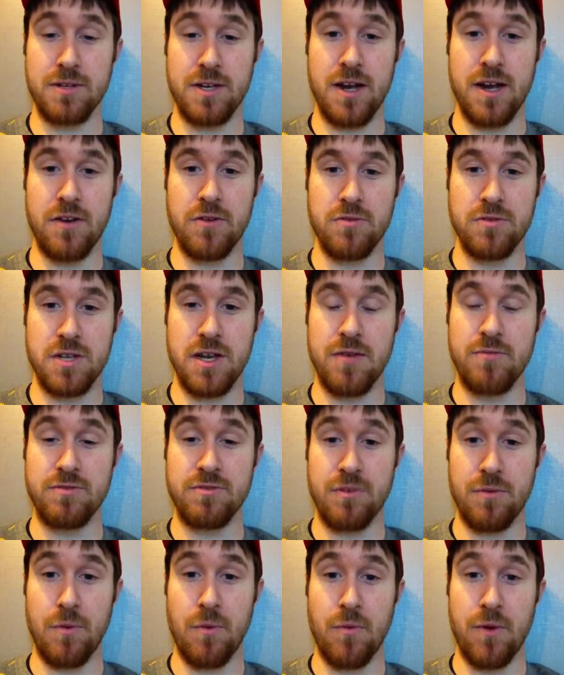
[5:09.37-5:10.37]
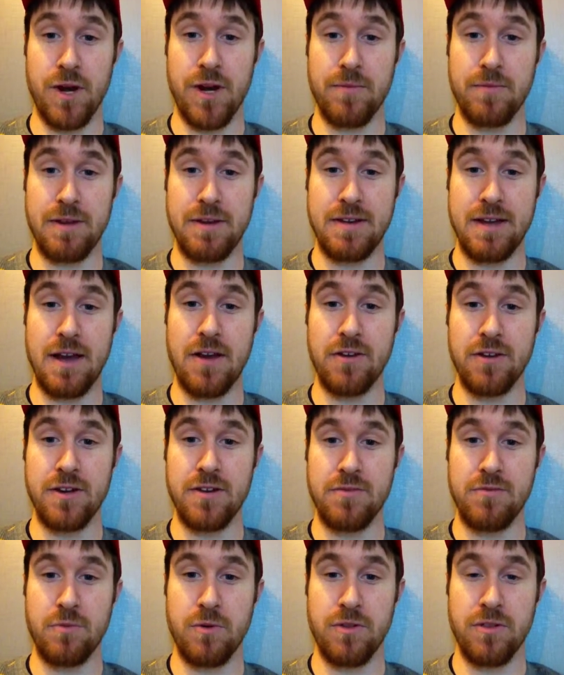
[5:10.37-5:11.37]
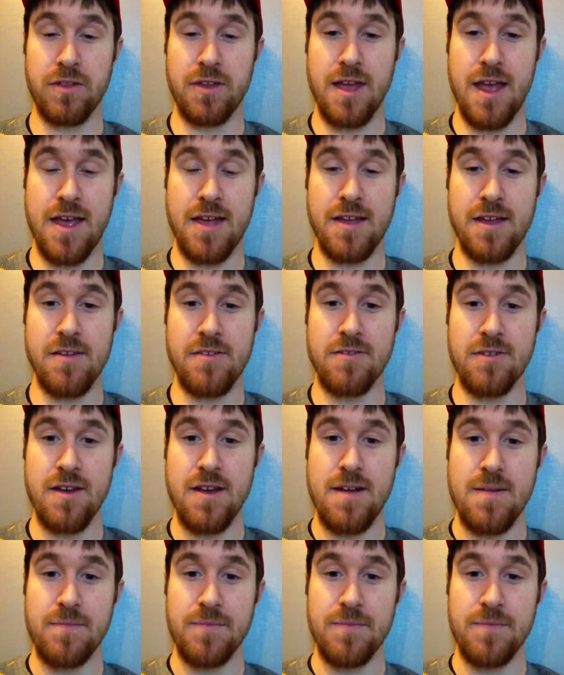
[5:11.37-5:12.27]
A guy who comes from a winning mentality with the Yankees,